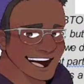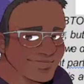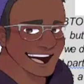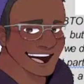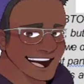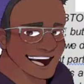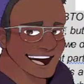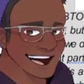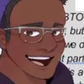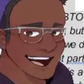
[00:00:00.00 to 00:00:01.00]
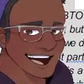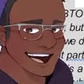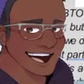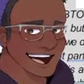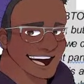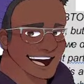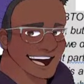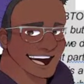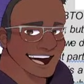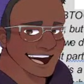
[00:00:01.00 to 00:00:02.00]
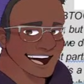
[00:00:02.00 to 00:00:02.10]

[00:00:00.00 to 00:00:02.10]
Webtoon came into the space. What was around?